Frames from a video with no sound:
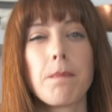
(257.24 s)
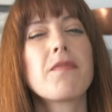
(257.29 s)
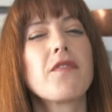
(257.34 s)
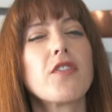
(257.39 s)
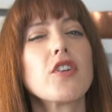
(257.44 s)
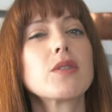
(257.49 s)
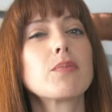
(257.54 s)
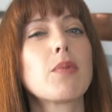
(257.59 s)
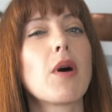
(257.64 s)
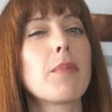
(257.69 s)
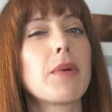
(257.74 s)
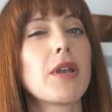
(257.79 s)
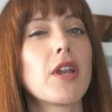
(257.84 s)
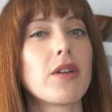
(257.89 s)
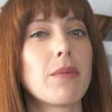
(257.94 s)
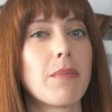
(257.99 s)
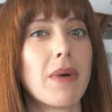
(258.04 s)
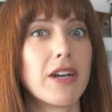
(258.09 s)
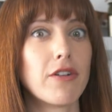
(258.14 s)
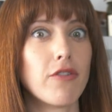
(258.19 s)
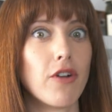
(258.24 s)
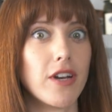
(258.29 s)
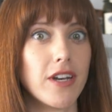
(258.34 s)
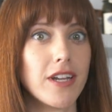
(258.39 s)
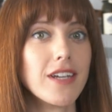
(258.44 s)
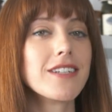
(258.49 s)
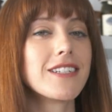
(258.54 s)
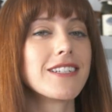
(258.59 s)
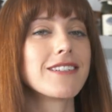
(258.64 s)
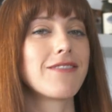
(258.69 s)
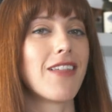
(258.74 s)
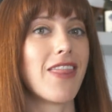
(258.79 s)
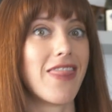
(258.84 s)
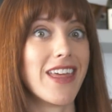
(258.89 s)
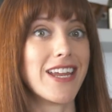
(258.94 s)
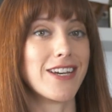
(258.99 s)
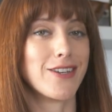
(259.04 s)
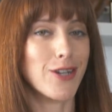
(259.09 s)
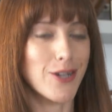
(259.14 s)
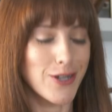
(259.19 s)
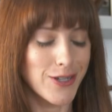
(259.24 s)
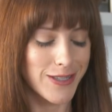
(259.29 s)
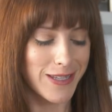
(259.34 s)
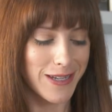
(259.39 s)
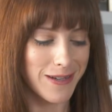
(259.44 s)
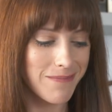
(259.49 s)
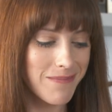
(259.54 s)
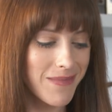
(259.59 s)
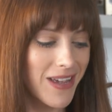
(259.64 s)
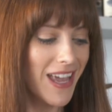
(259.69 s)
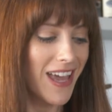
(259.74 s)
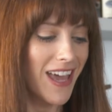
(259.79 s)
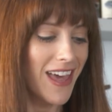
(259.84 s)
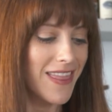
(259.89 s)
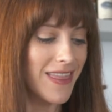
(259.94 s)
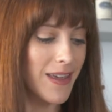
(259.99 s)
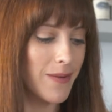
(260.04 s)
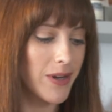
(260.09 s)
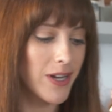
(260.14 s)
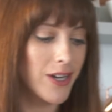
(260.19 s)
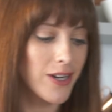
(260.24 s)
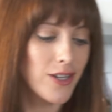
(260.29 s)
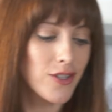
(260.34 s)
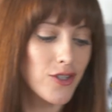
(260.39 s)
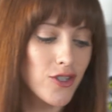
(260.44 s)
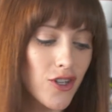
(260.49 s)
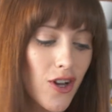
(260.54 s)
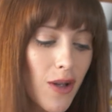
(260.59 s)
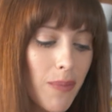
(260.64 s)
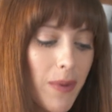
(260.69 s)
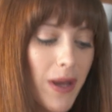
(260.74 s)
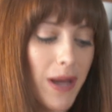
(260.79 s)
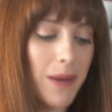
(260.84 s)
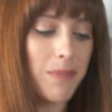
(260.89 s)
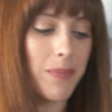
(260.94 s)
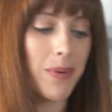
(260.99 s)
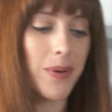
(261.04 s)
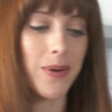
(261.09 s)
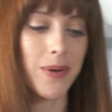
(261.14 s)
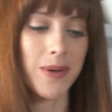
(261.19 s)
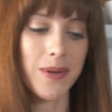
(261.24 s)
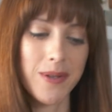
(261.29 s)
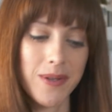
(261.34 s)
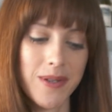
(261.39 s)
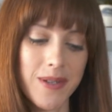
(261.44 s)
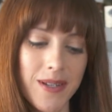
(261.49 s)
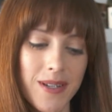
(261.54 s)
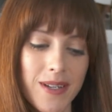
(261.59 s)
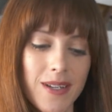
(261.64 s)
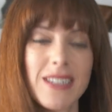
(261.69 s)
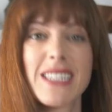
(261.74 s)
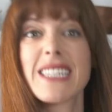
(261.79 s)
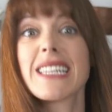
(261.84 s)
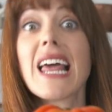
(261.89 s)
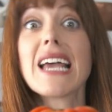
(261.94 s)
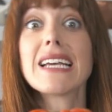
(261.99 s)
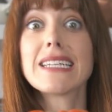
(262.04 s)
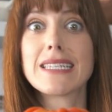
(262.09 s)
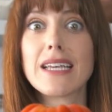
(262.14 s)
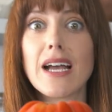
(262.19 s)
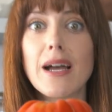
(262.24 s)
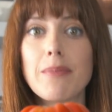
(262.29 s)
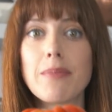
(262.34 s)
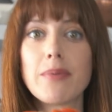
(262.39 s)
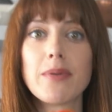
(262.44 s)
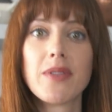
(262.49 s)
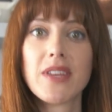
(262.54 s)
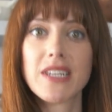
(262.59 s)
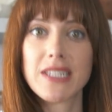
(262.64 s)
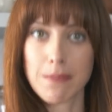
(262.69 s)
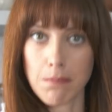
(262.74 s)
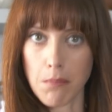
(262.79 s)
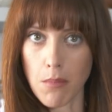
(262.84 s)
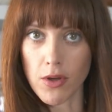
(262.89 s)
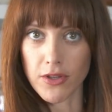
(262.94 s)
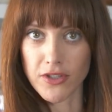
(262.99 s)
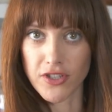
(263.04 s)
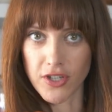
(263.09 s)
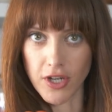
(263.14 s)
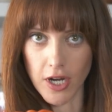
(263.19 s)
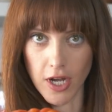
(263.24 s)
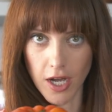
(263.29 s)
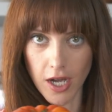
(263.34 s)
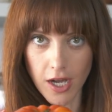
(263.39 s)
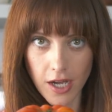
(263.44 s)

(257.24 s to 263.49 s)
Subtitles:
First pop a lot of butter on it, then toast them. Then we're going to slice up this monster,